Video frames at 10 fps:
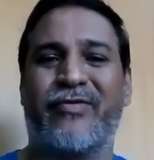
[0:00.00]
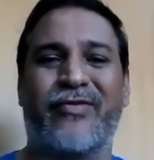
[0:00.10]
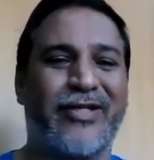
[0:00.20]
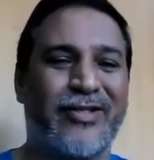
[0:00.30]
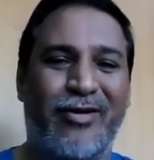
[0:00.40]
We
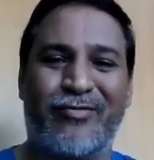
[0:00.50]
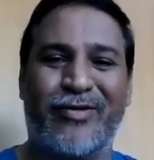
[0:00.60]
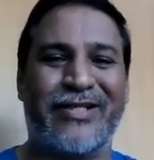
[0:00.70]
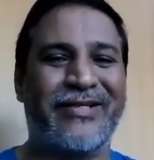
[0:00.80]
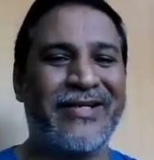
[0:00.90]
have reached
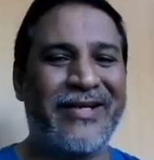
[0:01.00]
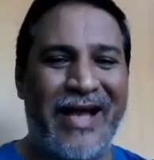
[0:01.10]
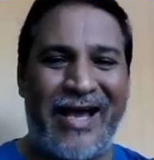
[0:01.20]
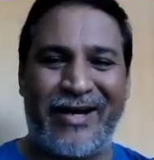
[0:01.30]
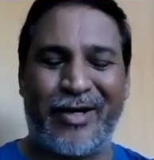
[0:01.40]
out with
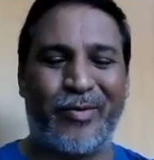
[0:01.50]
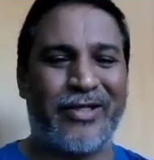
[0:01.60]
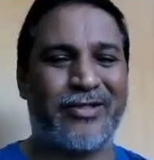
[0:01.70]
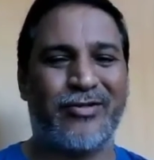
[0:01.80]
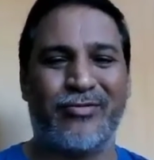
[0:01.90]
our
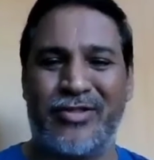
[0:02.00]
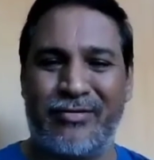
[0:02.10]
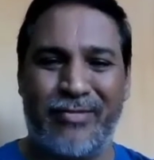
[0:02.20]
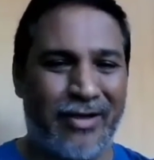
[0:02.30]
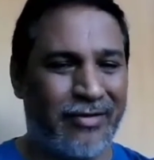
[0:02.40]
request to
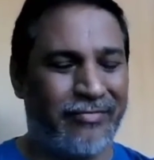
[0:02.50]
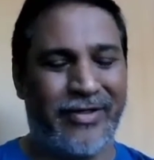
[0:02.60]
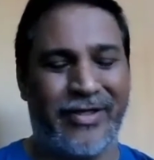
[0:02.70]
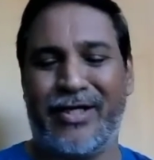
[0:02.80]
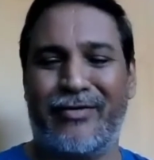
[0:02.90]
Reserve Bank
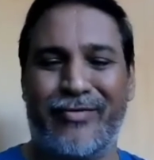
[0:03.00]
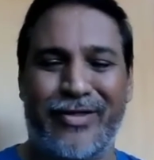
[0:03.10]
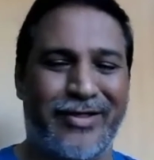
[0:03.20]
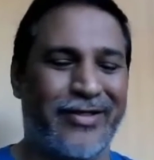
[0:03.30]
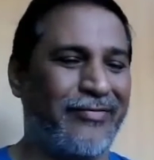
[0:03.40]
of India
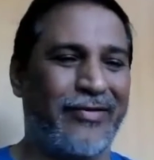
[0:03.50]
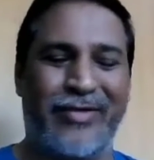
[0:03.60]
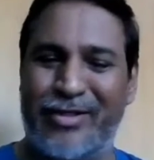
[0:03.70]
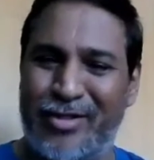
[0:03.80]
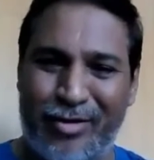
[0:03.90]
governor. We
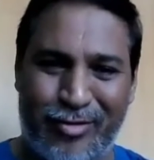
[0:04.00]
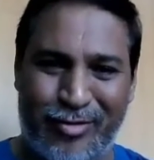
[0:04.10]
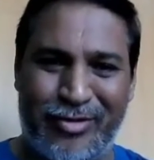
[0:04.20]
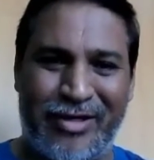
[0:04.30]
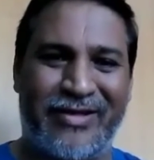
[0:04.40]
have reached
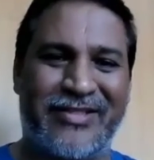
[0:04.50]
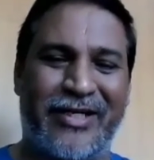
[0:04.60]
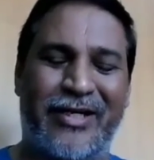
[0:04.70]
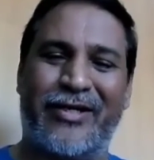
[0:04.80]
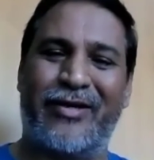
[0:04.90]
out to the
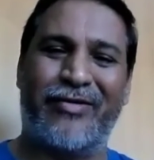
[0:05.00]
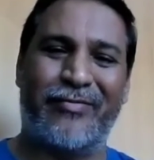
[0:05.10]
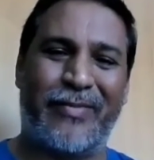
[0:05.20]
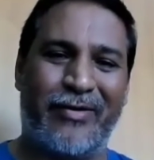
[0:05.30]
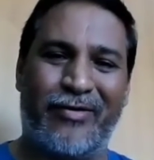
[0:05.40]
Secretary of
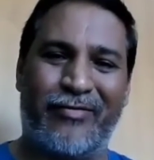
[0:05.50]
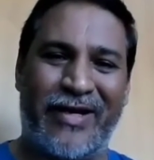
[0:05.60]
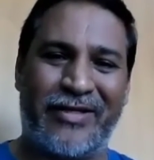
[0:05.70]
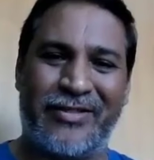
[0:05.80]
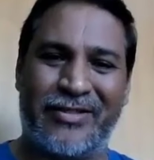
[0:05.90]
Department of
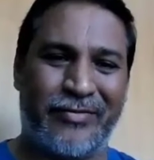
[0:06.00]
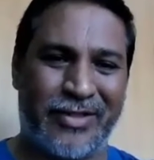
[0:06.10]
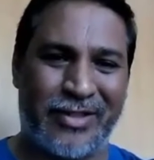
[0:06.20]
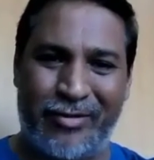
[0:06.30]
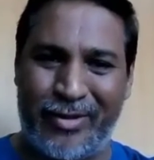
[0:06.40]
Financial
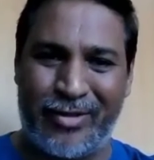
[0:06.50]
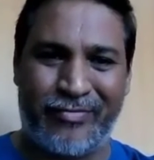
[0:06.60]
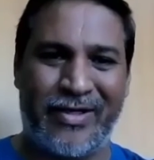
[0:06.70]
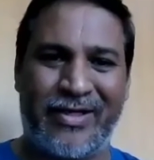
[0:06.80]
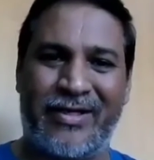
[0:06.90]
Services, Government
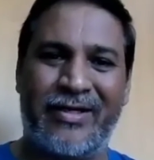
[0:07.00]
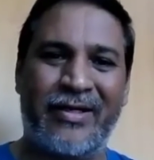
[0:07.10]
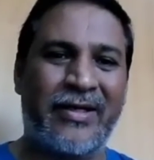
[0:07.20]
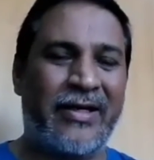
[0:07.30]
of India.